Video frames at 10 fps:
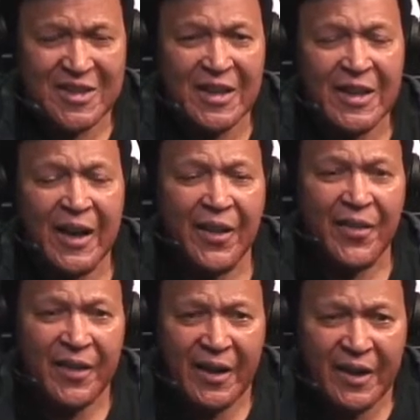Mm-hmm.
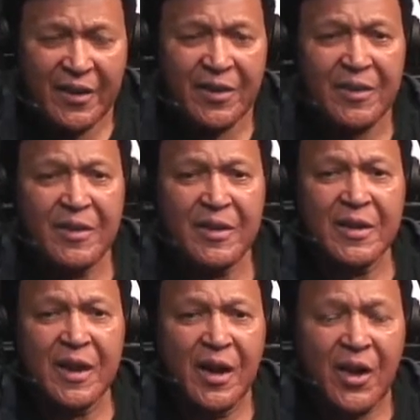And then
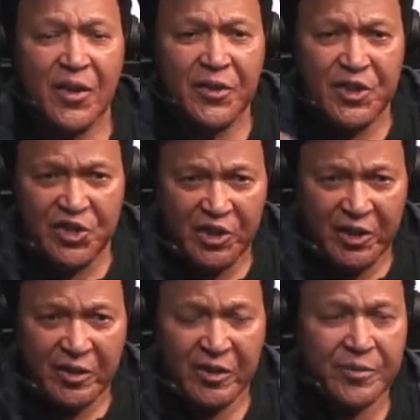this
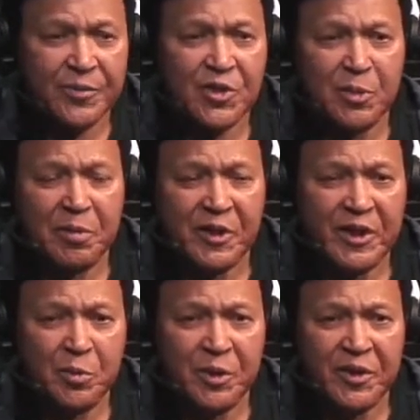year, she
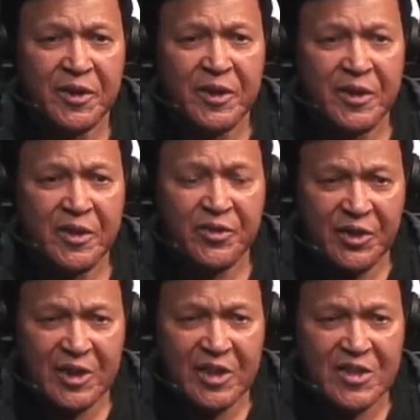played with
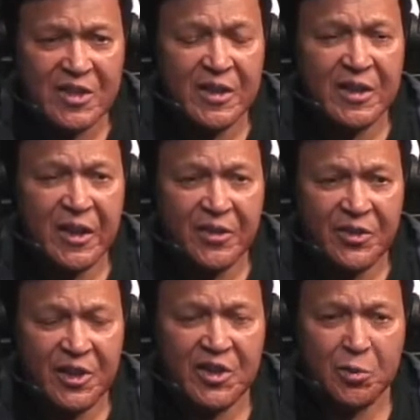Phoenix, and
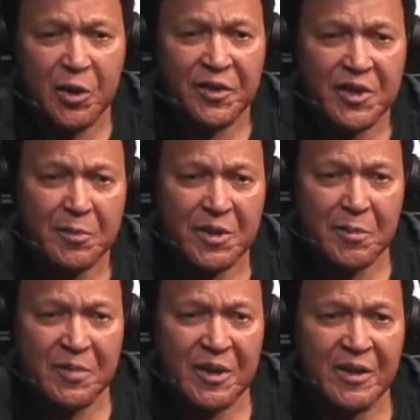Phoenix won the
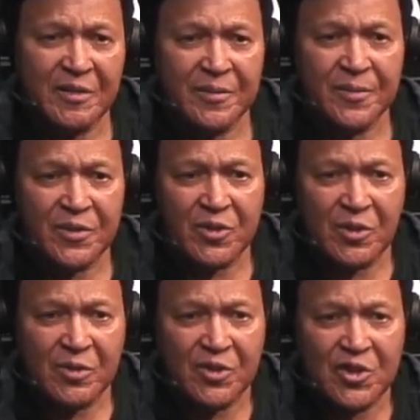WNBA.
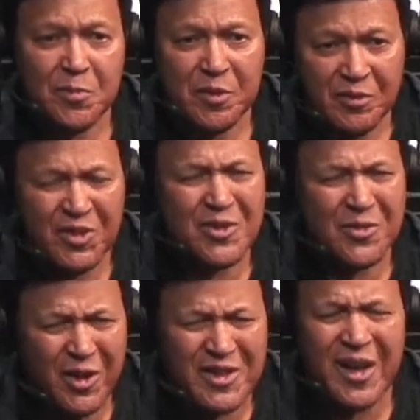So she's
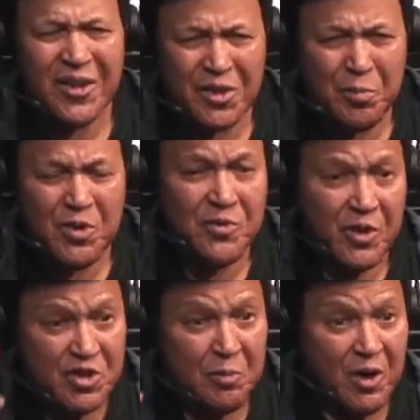very talented person,
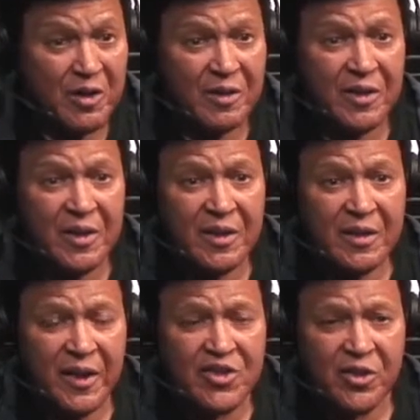very smart,
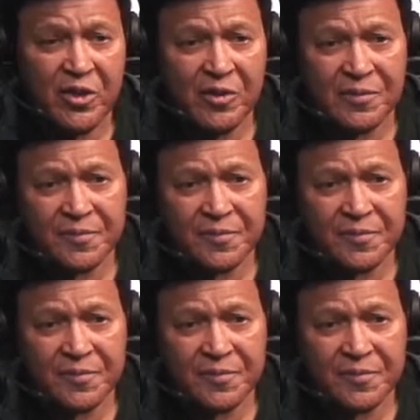nice girl.